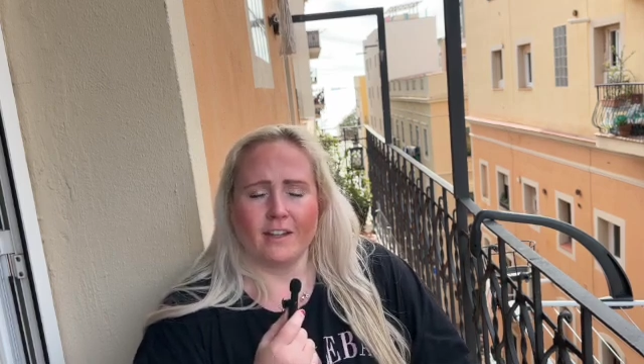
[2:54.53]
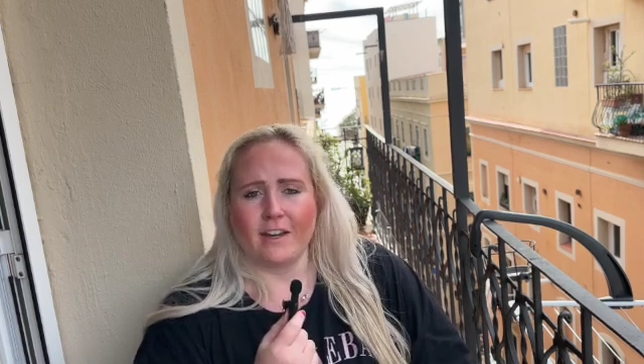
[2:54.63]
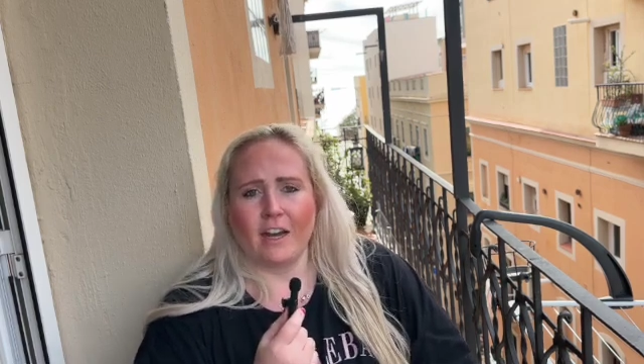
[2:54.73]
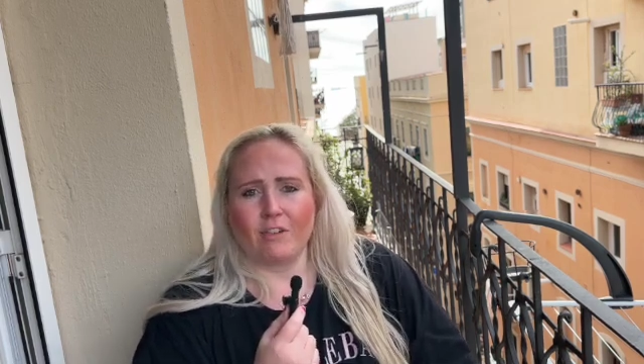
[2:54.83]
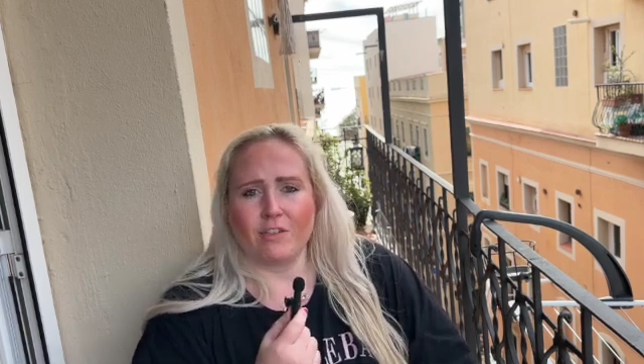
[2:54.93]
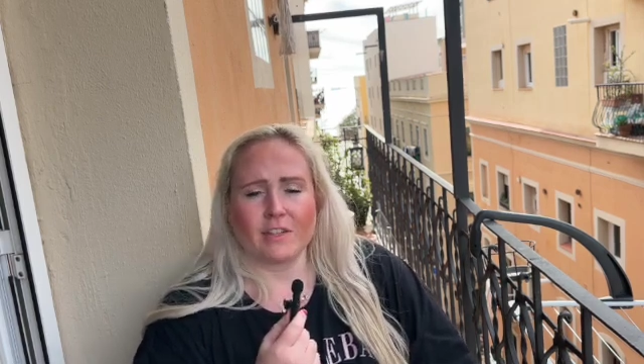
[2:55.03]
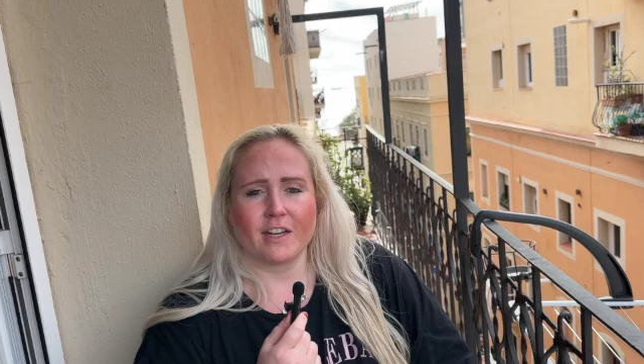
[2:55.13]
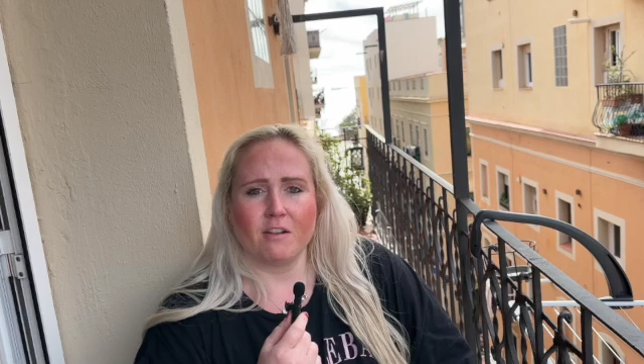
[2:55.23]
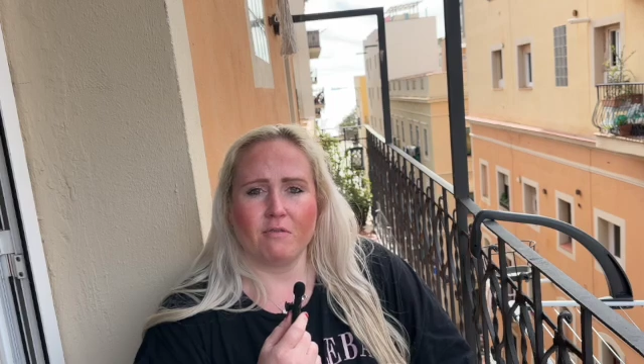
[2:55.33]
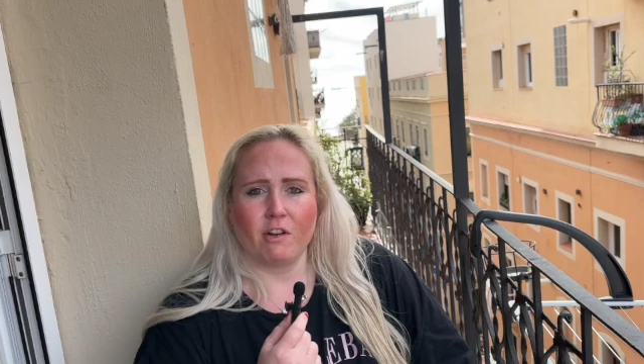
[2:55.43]
now just kind
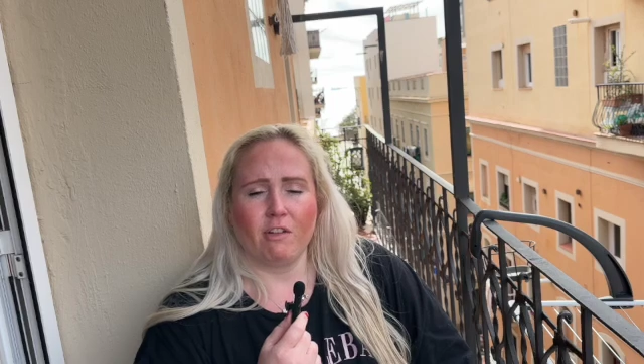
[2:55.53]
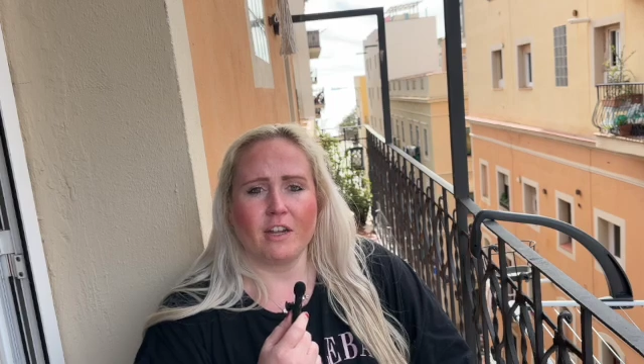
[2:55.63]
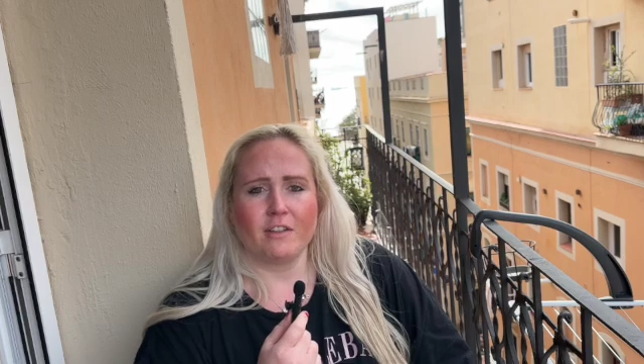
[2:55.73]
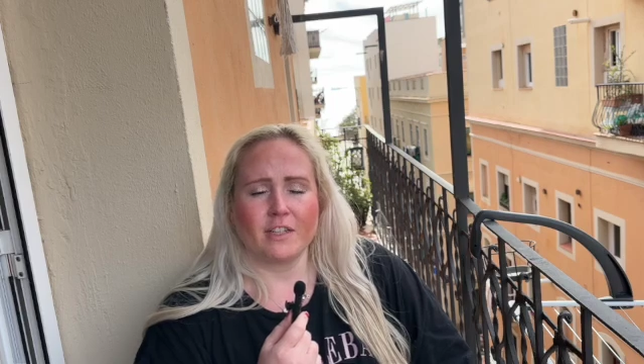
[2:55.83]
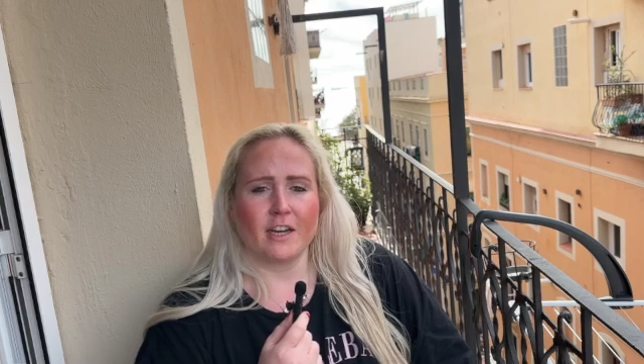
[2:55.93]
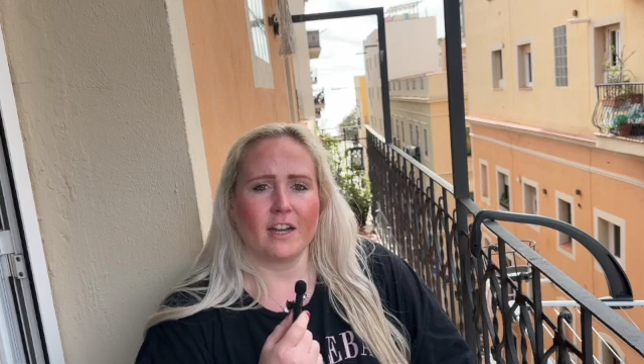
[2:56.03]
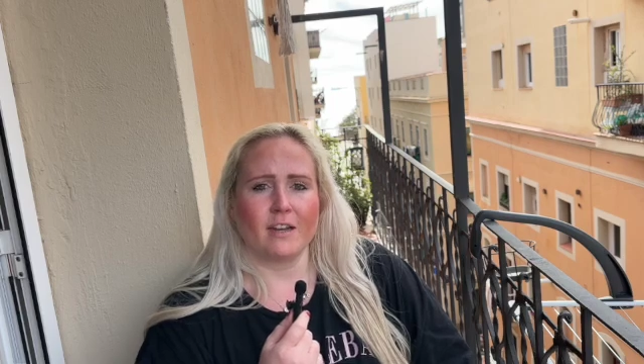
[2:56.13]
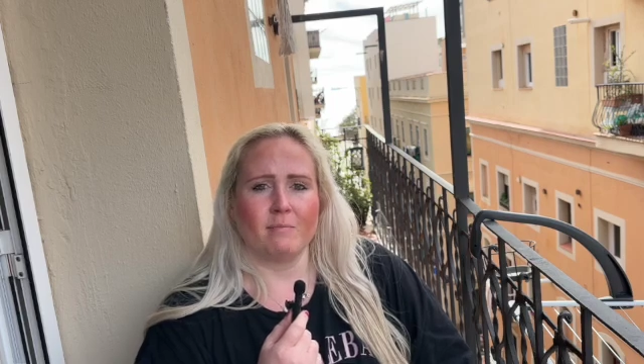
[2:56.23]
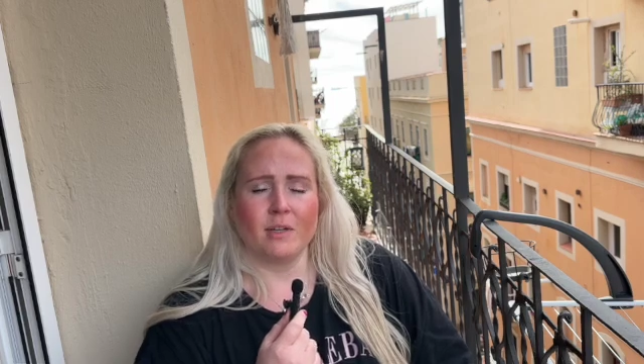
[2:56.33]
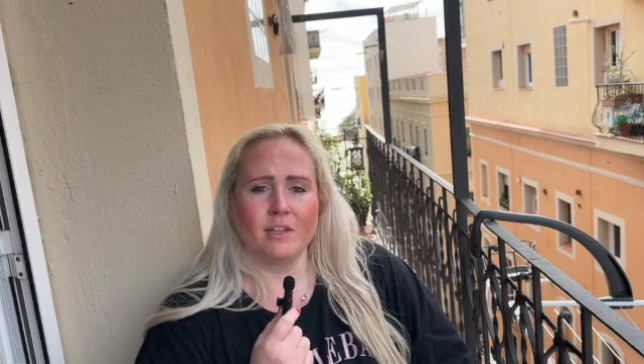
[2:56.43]
of felt like the
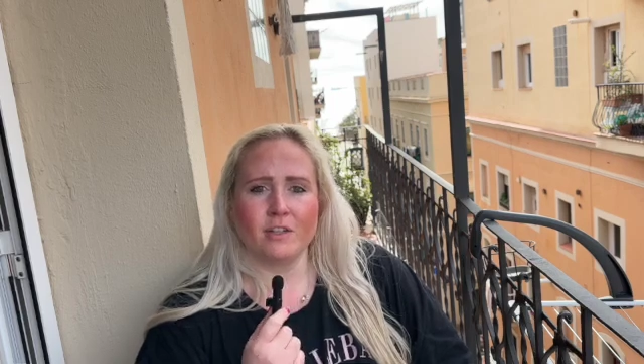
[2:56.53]
time.